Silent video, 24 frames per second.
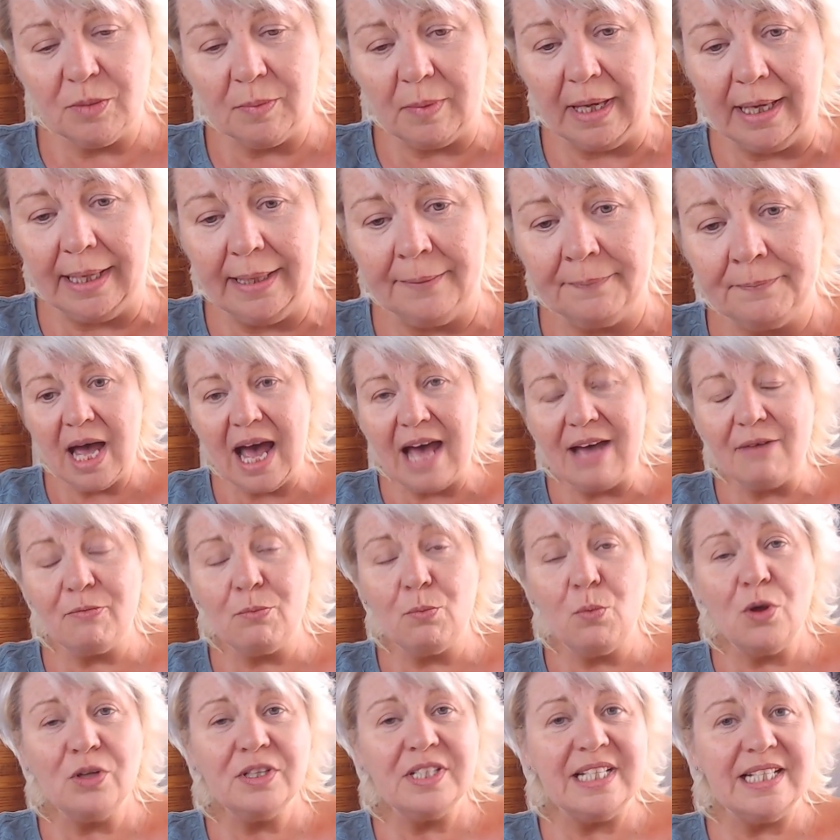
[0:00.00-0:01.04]
me. I
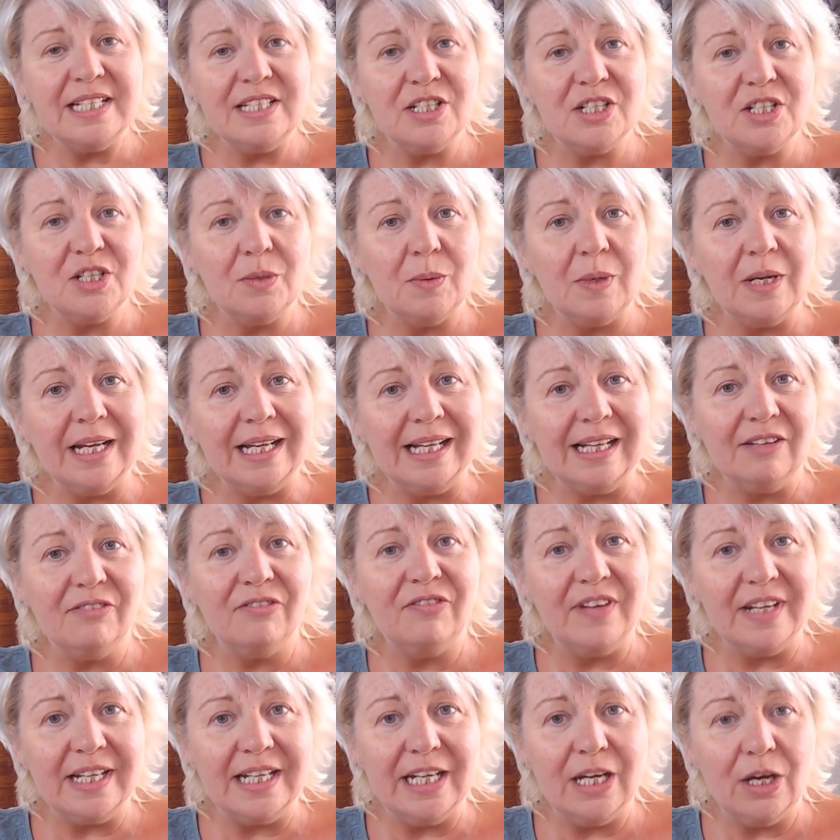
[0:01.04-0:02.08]
wanted to do a little
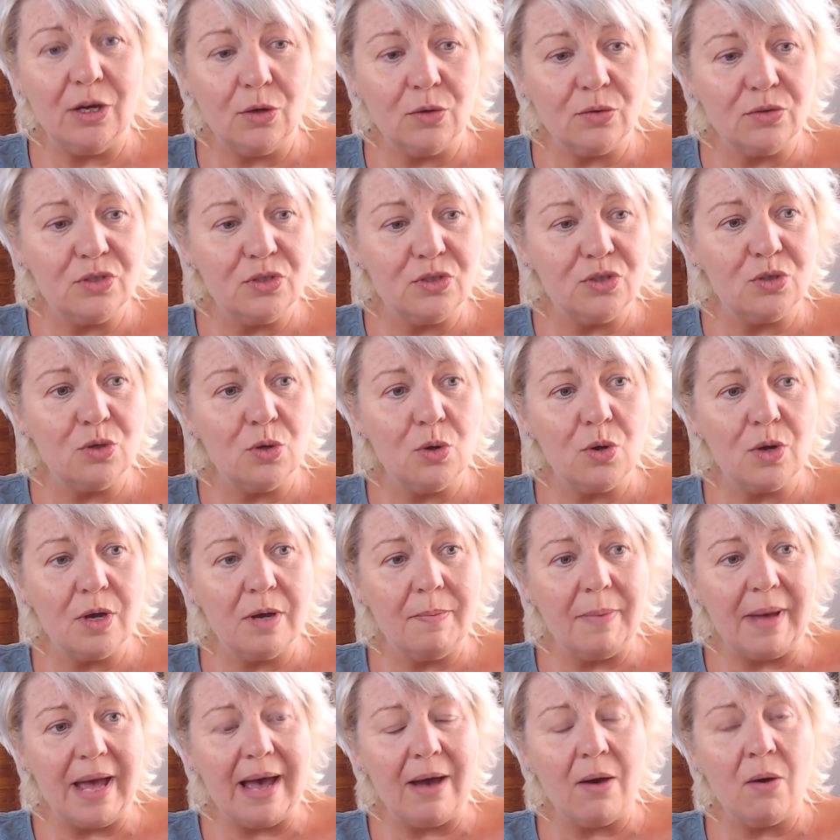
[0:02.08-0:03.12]
video to talk
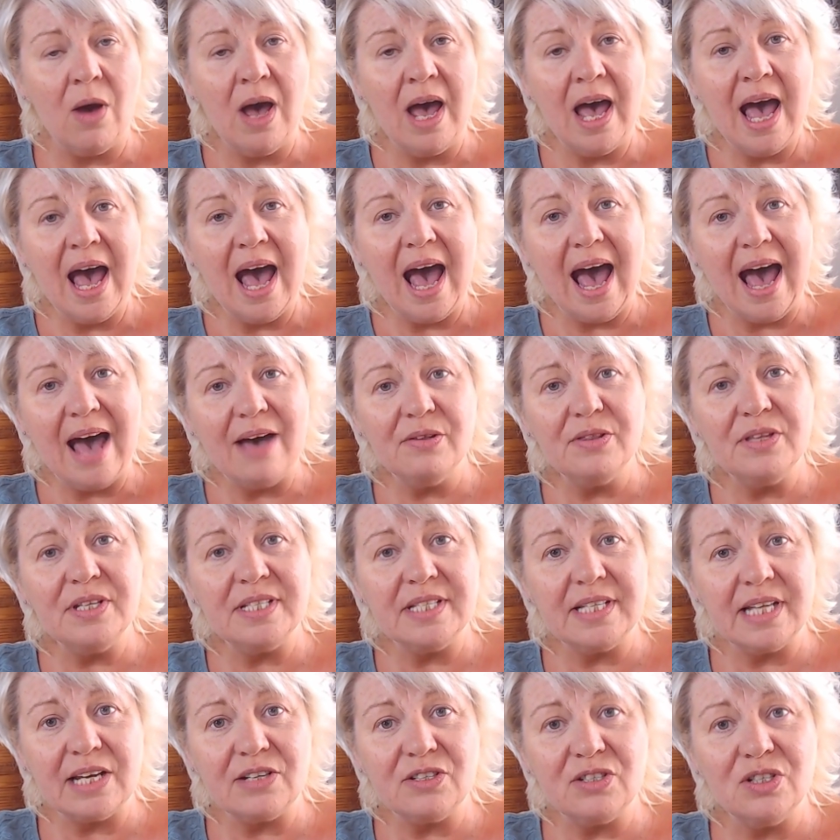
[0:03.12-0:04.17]
about how the
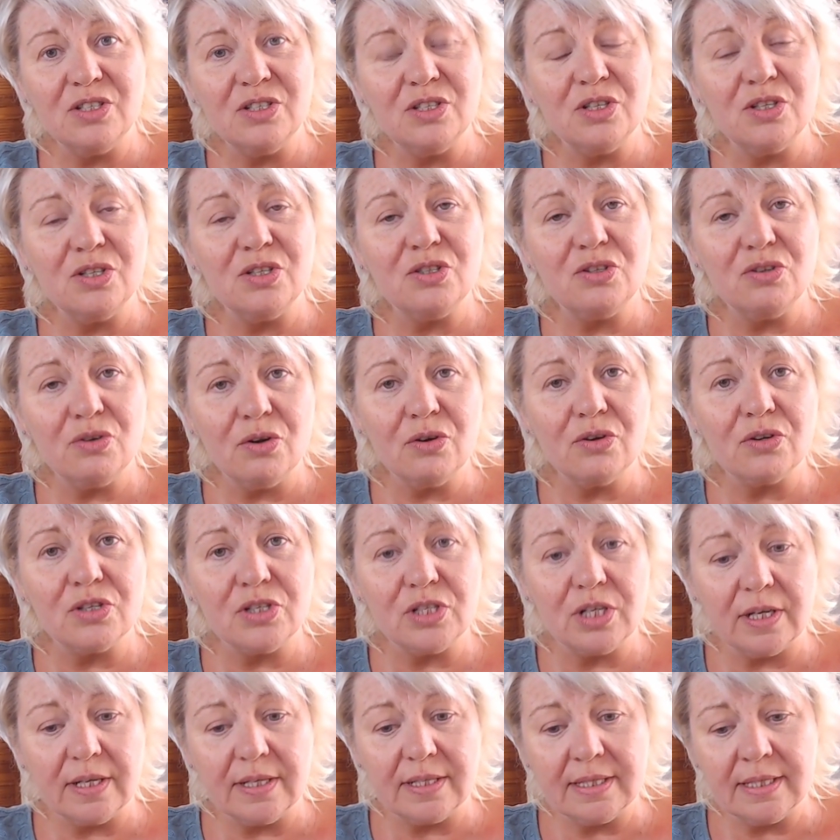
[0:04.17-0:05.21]
sessions are
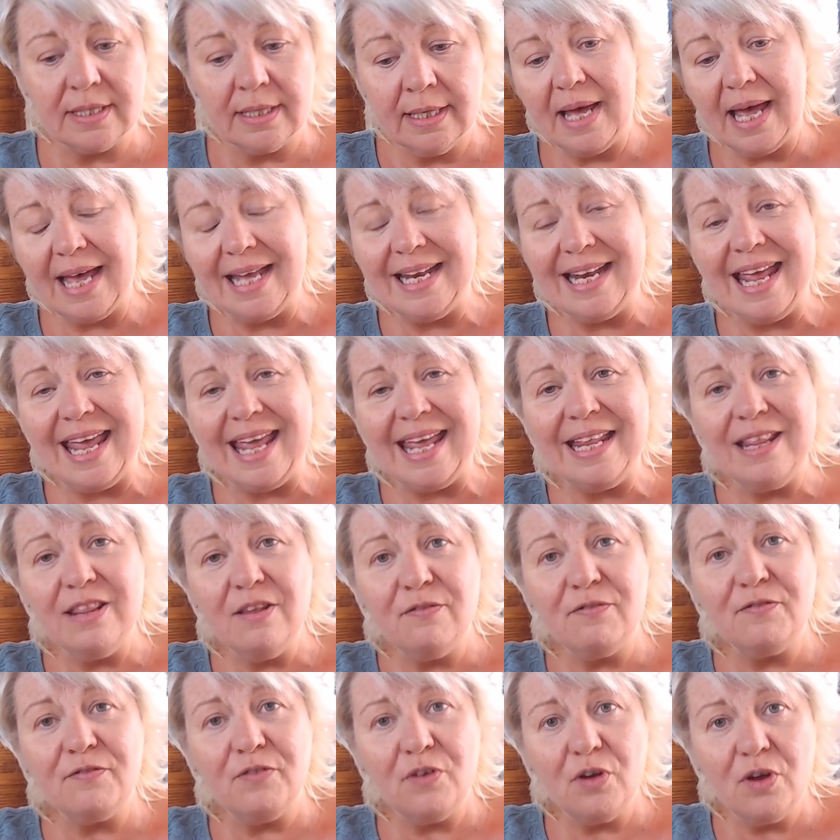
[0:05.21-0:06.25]
structured. And in the
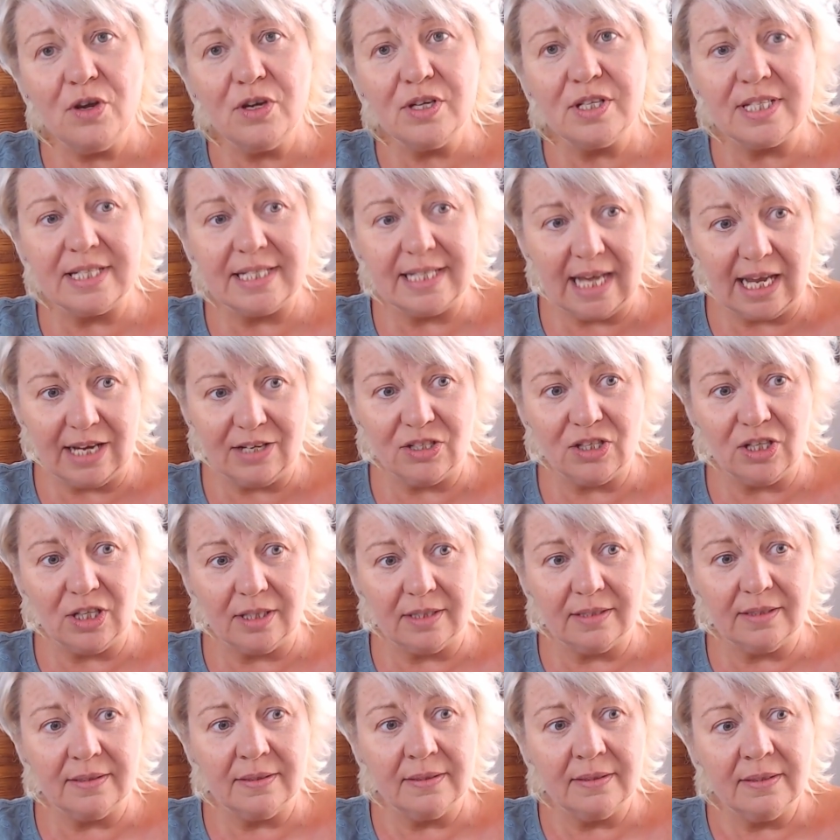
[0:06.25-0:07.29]
first
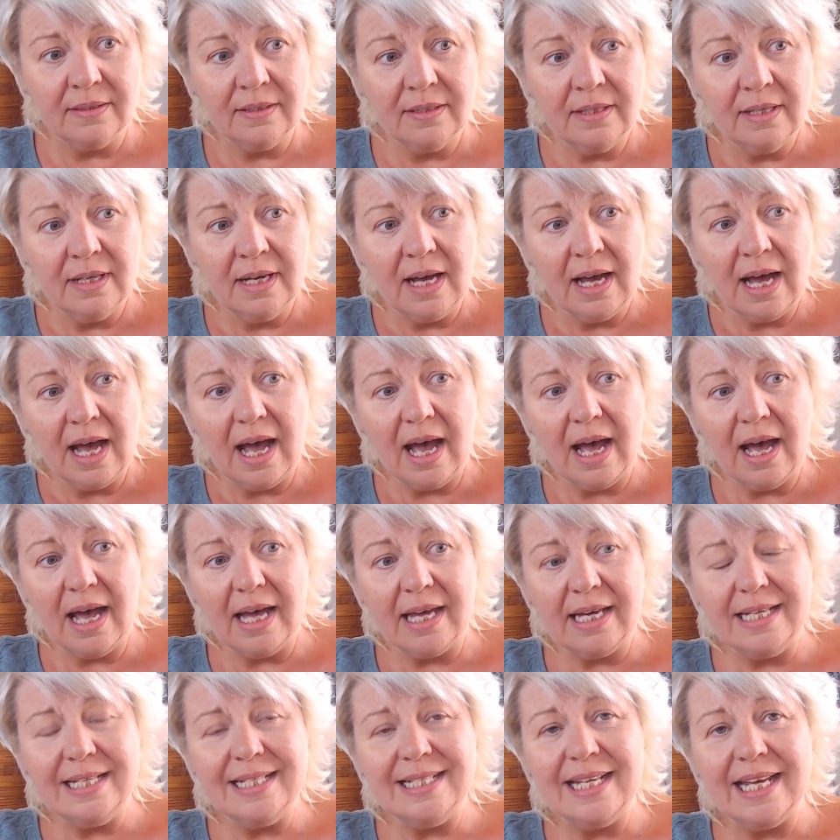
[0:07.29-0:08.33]
session,
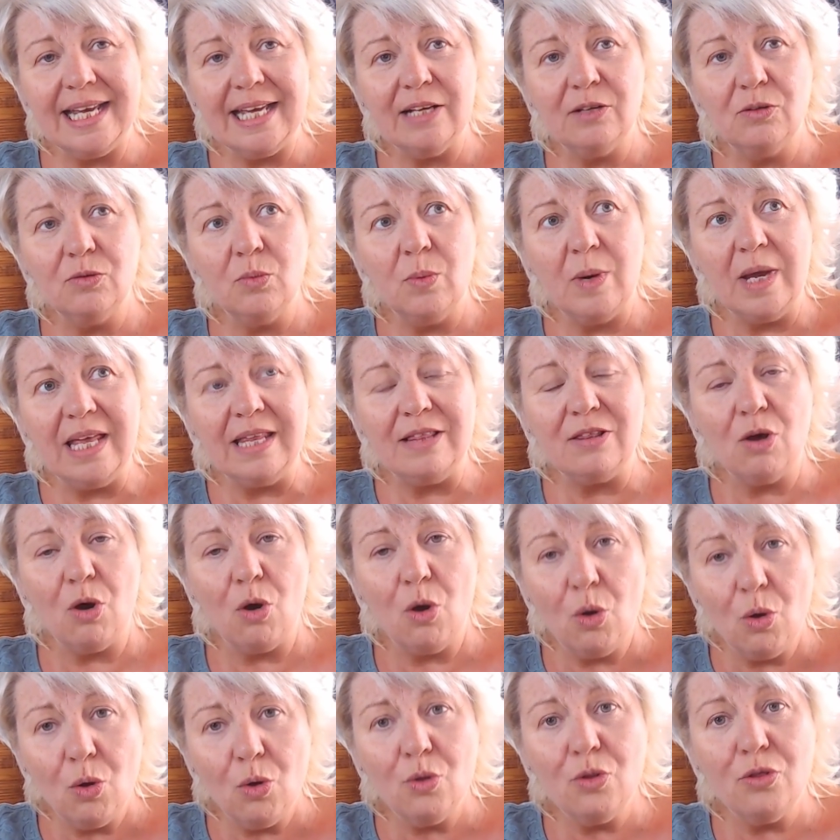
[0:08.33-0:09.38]
I deal with
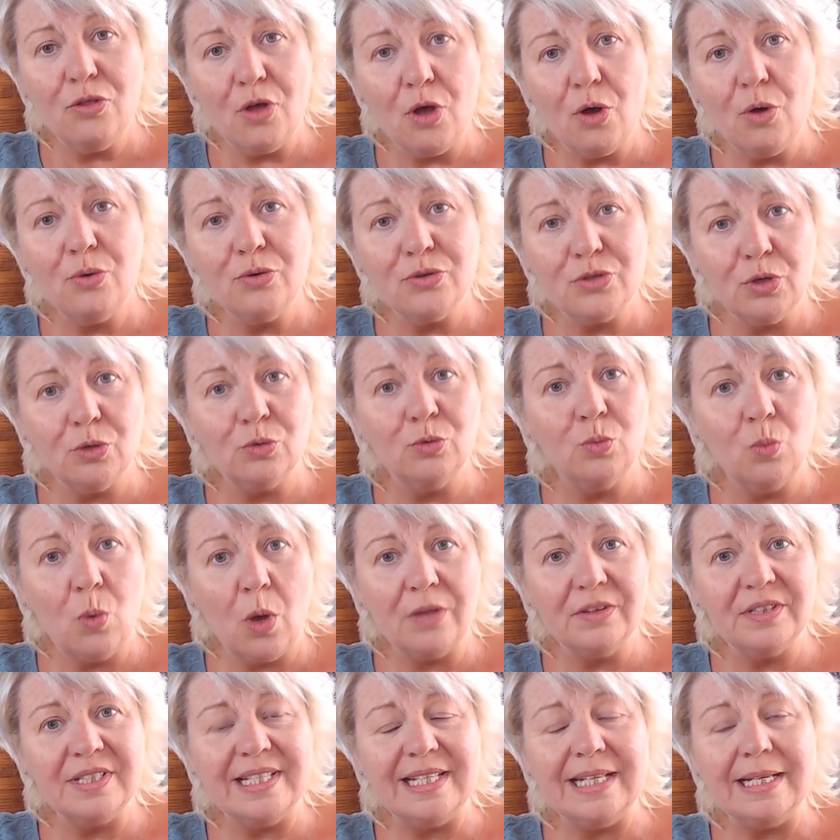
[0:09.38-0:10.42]
all those
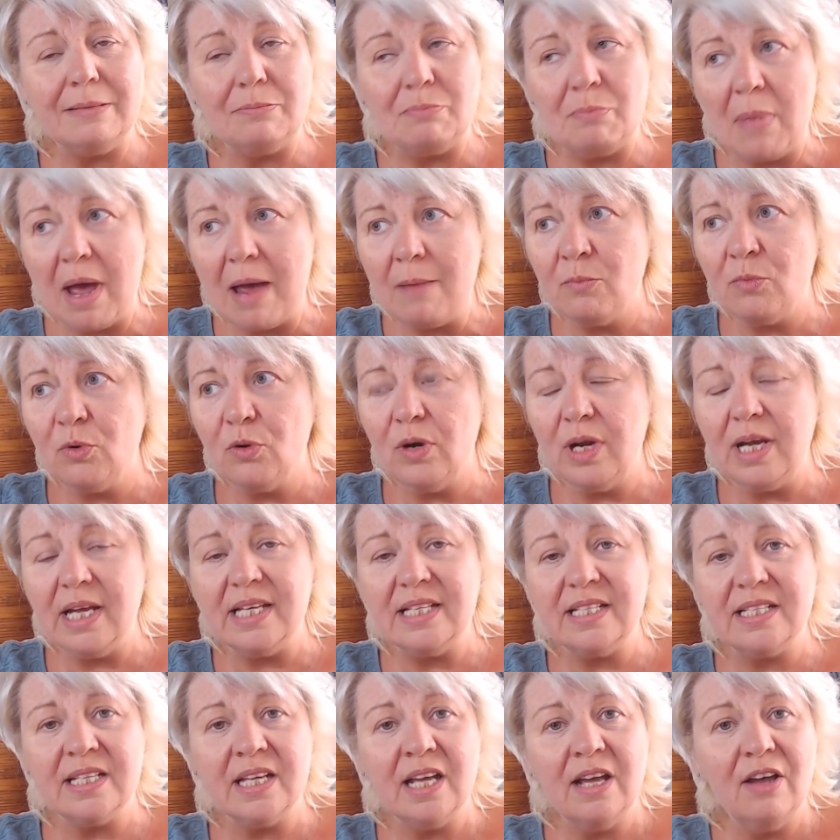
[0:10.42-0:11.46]
unwanted
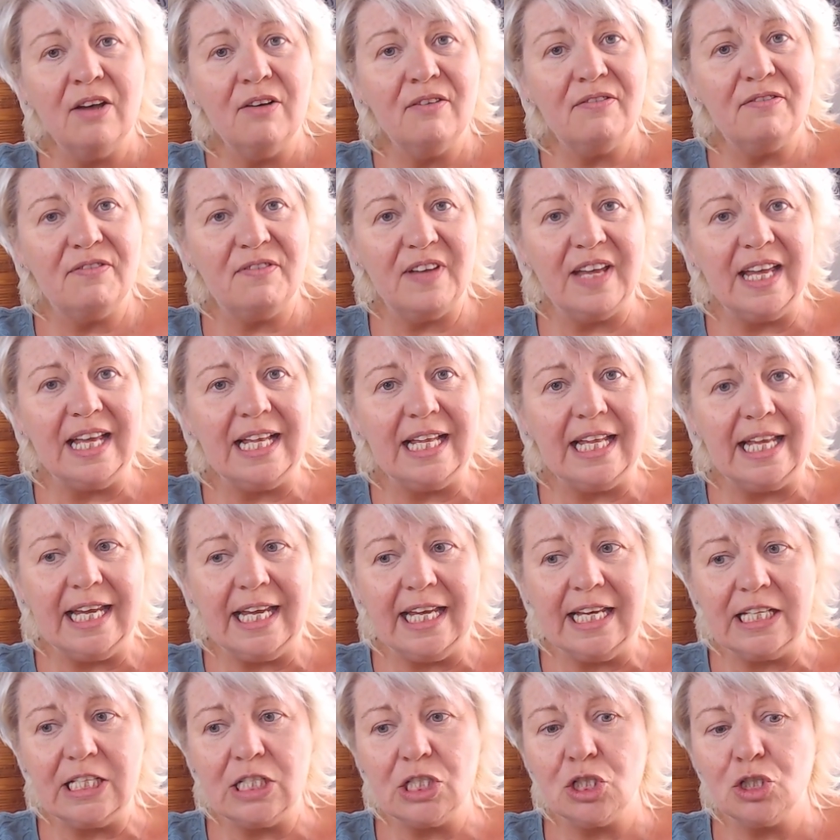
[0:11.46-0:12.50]
memories,
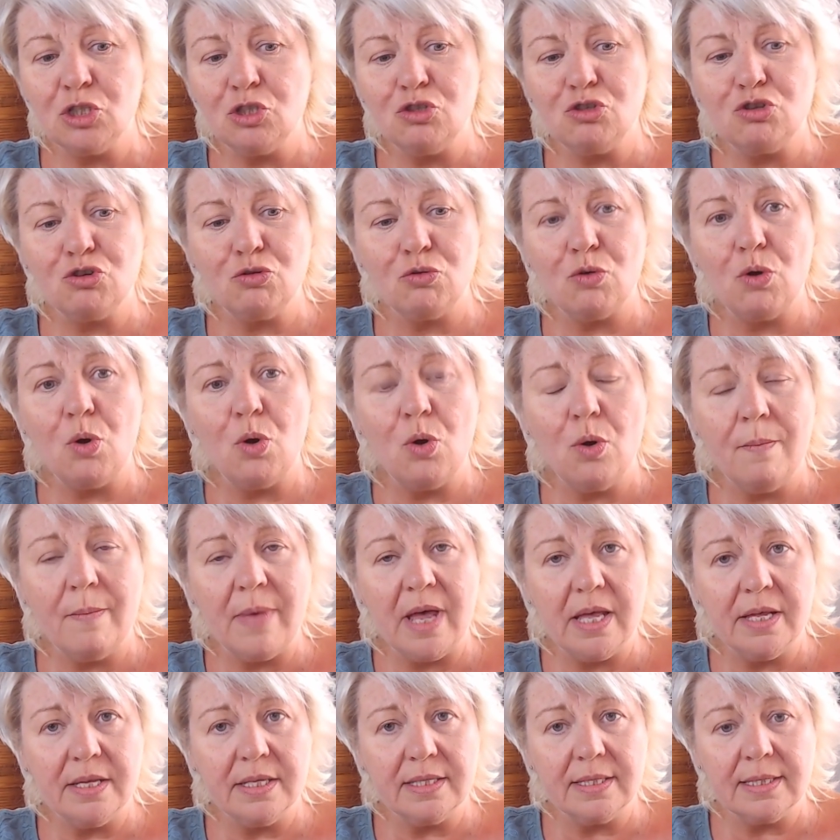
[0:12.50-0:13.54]
feelings,
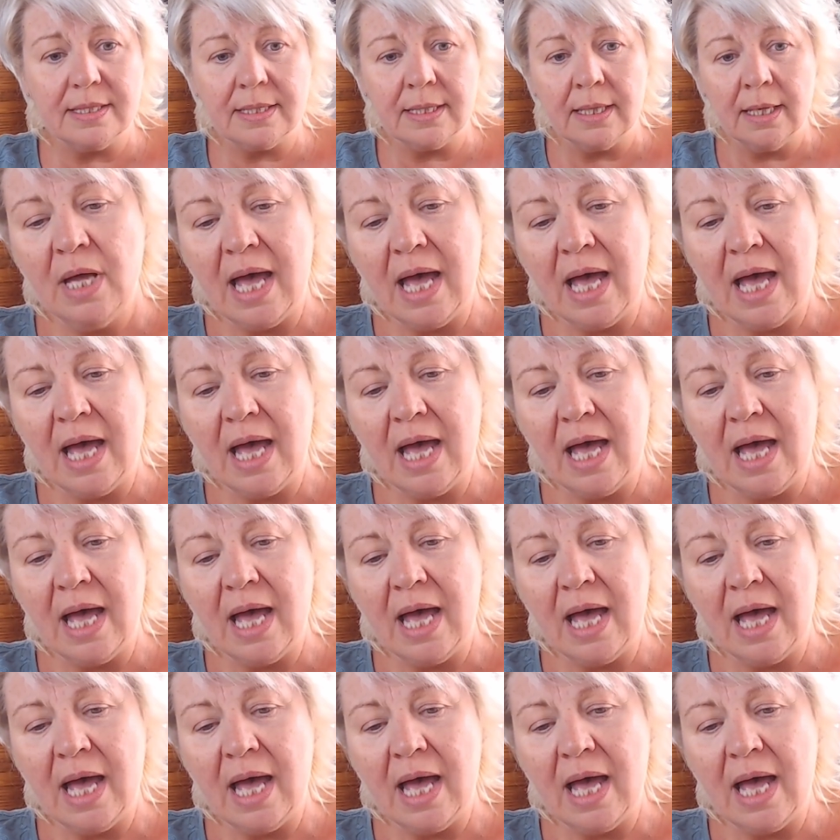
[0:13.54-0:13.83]
traumas,